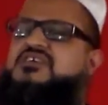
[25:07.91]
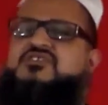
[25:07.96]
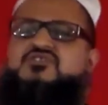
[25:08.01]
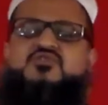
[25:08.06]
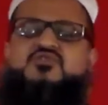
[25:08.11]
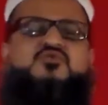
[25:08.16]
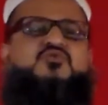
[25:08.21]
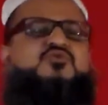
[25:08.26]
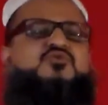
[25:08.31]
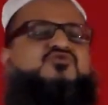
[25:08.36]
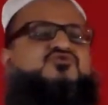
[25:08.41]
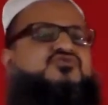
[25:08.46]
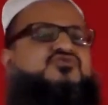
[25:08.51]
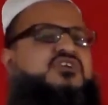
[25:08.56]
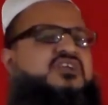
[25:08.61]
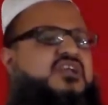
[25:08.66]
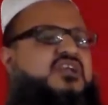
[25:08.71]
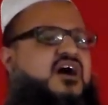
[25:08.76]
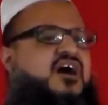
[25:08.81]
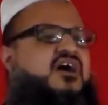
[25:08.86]
you could
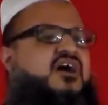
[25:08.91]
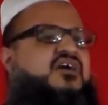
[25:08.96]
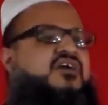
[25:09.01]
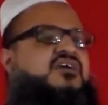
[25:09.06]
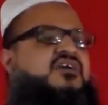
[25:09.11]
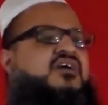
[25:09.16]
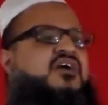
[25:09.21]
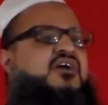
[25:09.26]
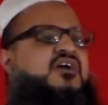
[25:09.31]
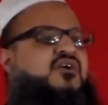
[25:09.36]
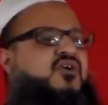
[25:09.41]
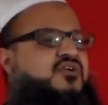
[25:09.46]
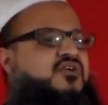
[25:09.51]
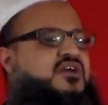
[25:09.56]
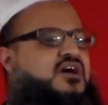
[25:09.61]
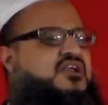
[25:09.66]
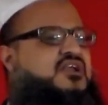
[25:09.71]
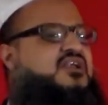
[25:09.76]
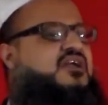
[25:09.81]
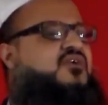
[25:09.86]
rely
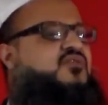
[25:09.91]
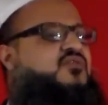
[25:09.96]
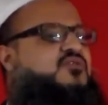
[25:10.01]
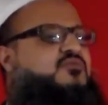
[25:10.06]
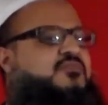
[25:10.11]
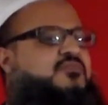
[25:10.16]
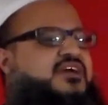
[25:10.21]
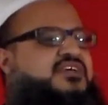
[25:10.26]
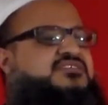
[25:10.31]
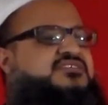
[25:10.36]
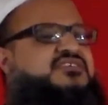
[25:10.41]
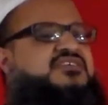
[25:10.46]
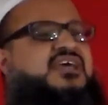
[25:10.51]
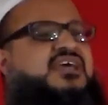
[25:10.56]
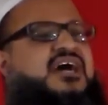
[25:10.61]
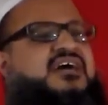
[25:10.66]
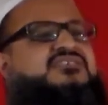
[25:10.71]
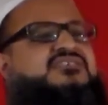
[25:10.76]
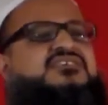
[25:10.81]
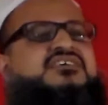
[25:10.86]
on Allah
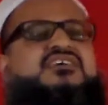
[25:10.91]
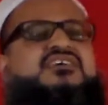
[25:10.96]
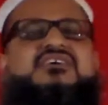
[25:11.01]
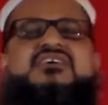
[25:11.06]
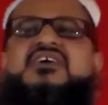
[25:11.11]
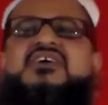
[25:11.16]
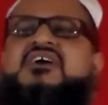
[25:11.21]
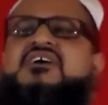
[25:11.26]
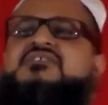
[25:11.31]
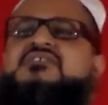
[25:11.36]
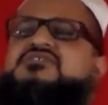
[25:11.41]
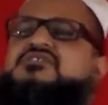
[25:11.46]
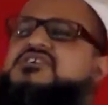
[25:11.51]
Almighty as He